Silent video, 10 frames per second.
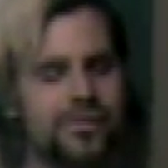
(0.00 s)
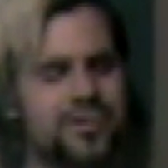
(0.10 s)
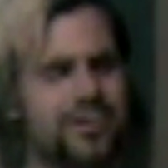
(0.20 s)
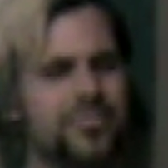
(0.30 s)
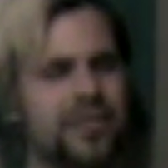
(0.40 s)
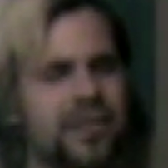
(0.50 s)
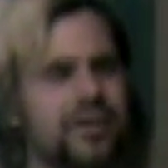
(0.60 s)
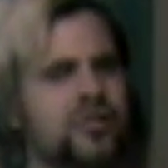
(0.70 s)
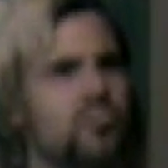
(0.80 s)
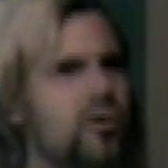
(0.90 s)
It seems like
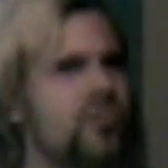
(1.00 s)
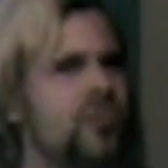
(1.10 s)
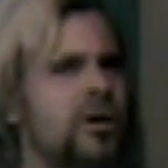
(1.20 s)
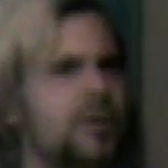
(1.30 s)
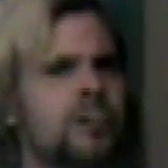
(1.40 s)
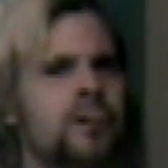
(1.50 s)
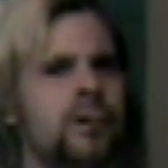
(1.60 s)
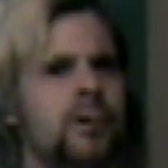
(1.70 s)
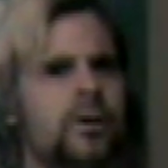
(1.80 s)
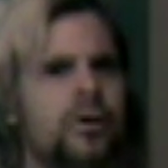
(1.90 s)
it's more of a
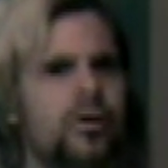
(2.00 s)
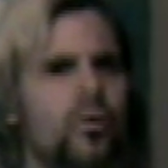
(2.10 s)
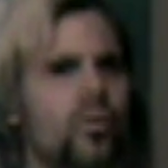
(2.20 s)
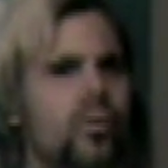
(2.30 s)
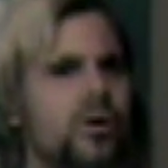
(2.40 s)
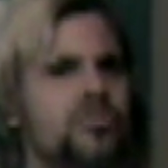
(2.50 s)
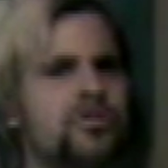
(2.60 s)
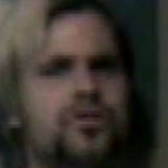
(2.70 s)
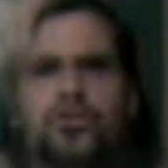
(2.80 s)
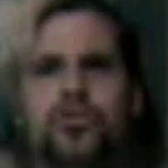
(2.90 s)

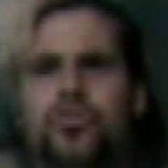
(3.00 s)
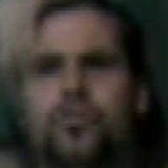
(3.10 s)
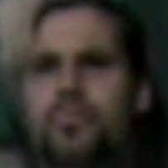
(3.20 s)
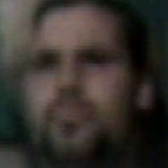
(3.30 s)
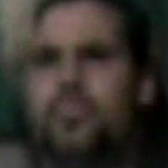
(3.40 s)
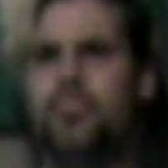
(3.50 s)
one two